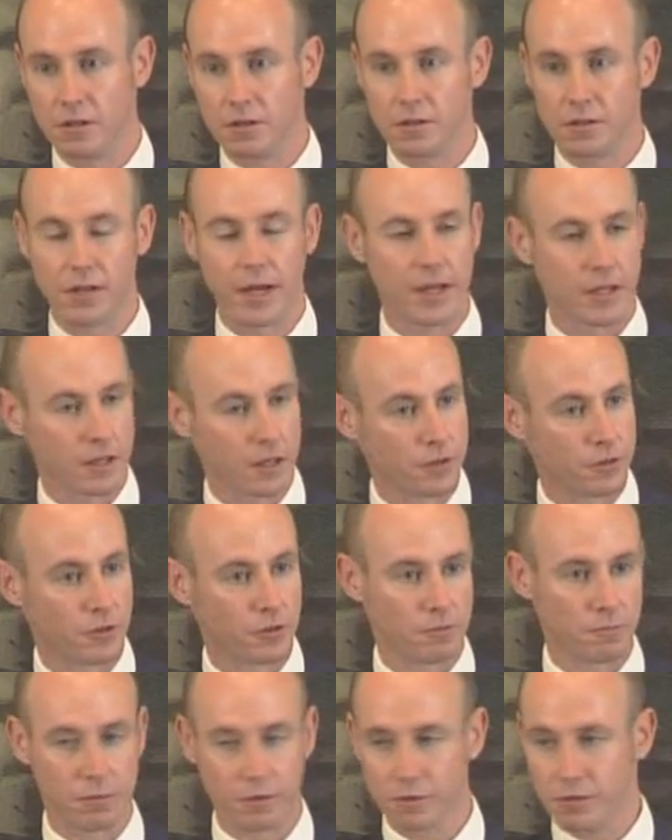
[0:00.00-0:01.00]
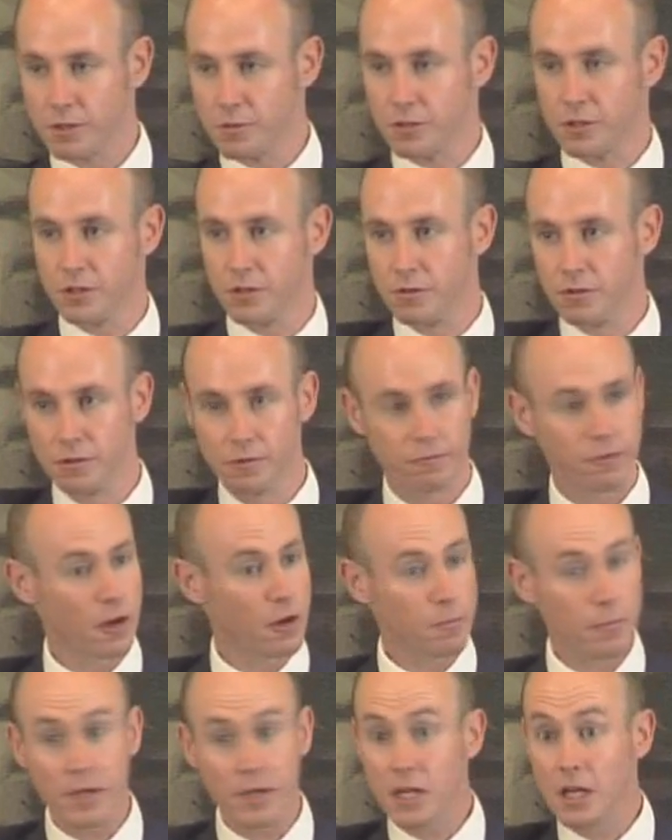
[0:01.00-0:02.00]
diagnosis and prescription you
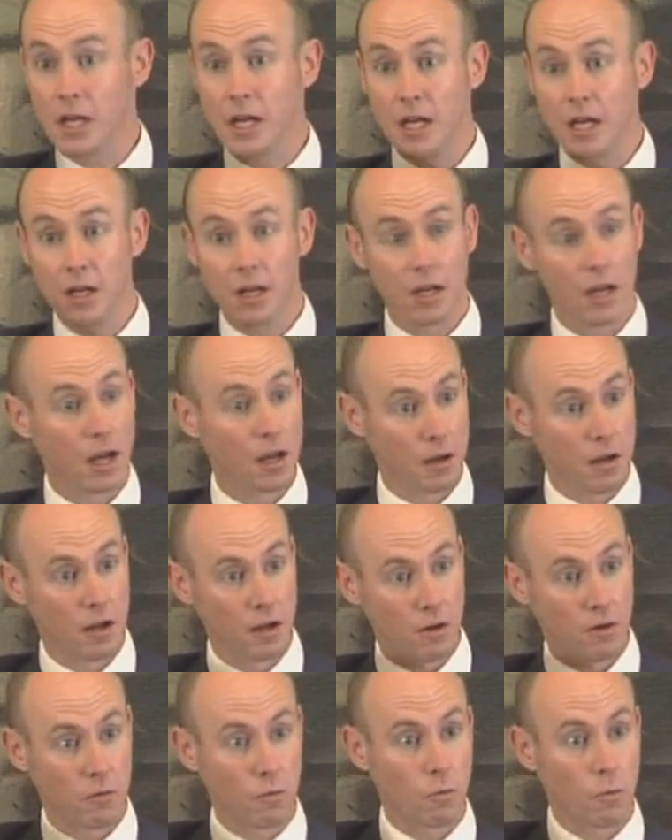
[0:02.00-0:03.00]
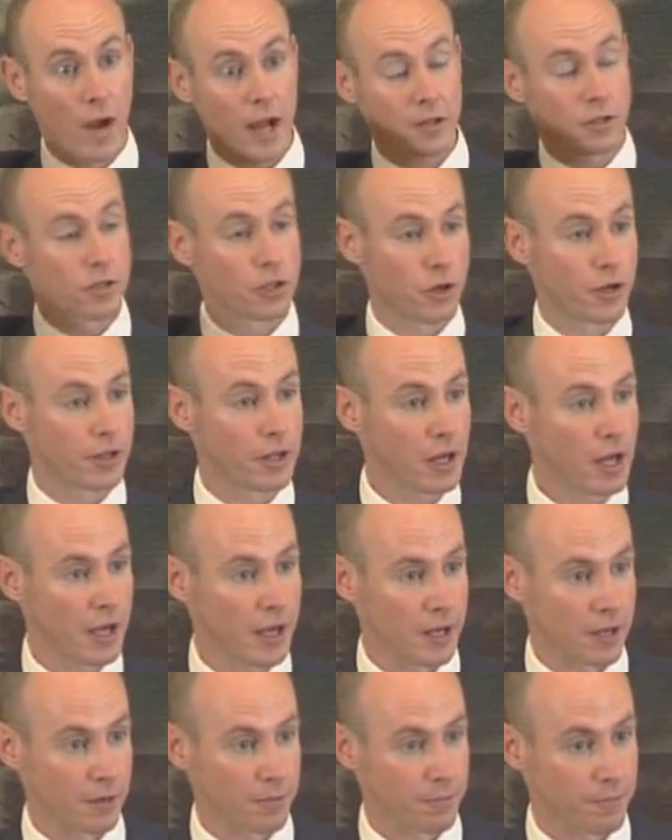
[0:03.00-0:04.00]
follow, but where to join the
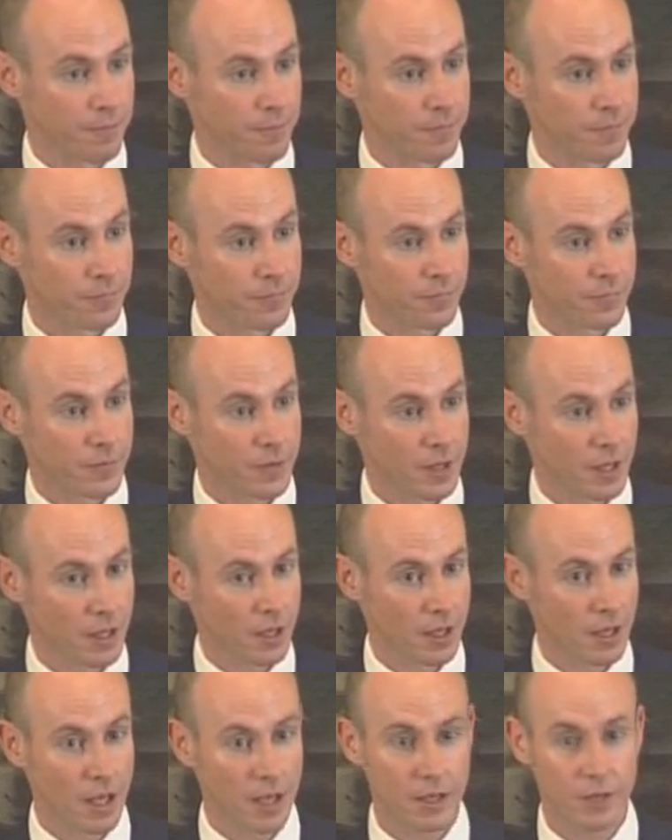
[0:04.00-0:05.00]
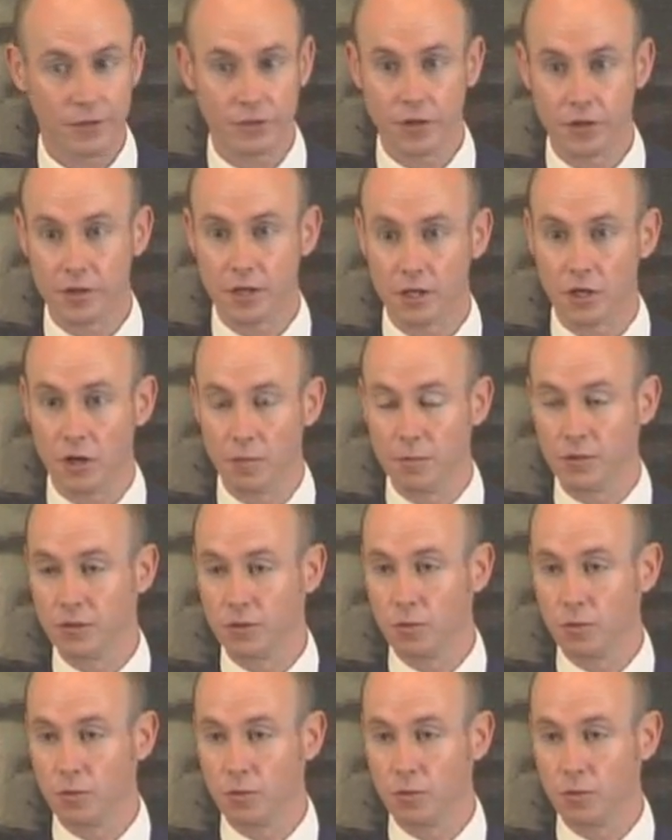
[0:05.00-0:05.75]
line. It is not uncommon to